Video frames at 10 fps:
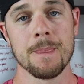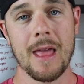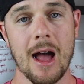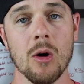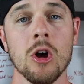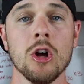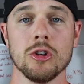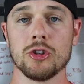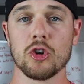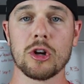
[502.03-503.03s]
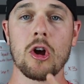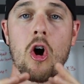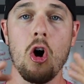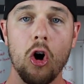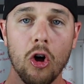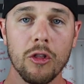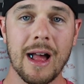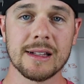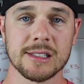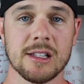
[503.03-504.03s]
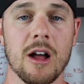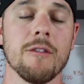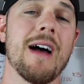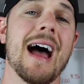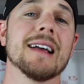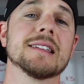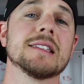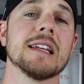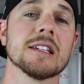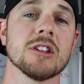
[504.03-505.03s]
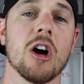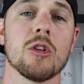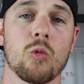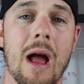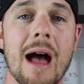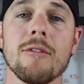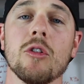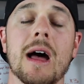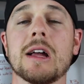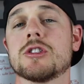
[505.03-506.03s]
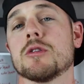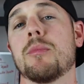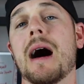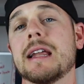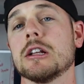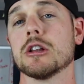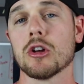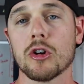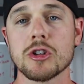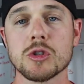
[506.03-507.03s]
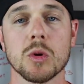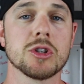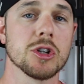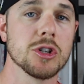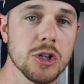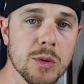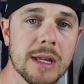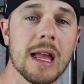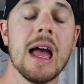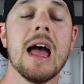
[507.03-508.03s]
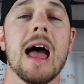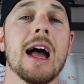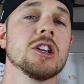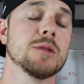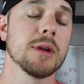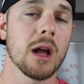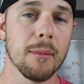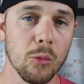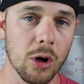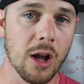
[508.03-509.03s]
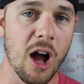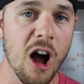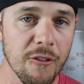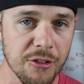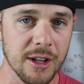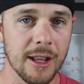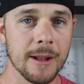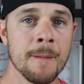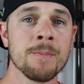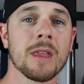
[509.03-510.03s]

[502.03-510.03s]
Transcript: Now, during all that stuff, as things unravel, as your body learns what you're doing, as you become more confident,